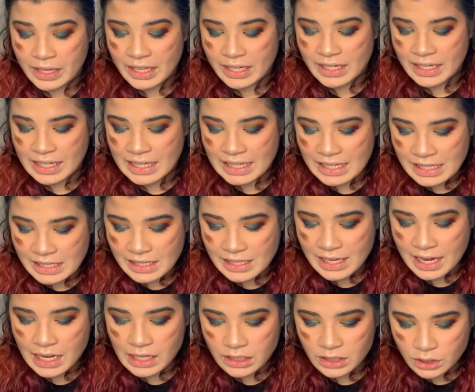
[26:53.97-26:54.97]
it
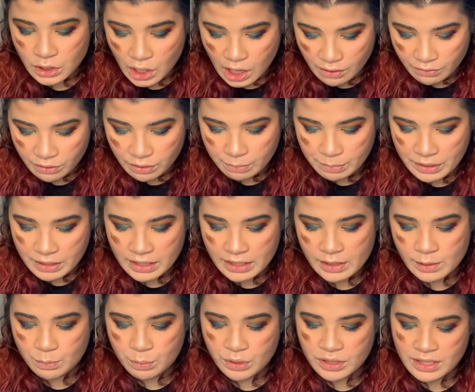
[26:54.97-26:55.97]
is a novel, but it
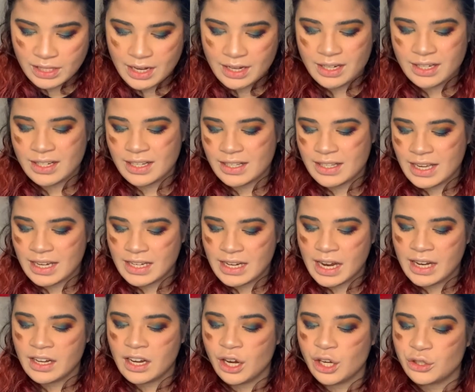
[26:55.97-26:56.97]
is presented as a
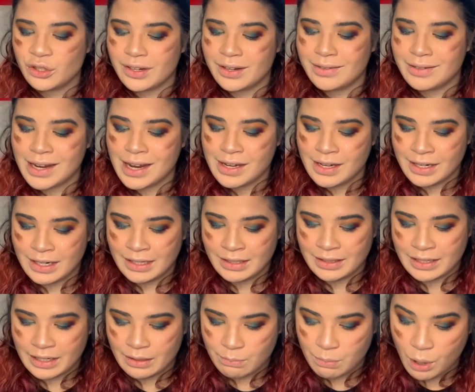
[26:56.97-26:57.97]

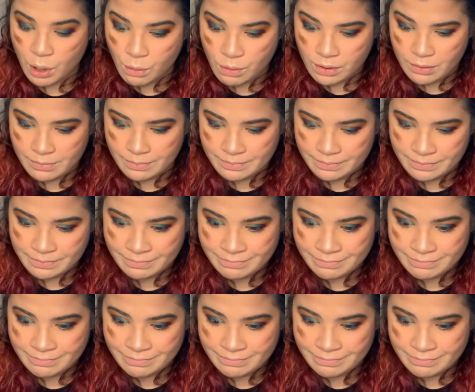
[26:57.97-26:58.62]
999-line poem.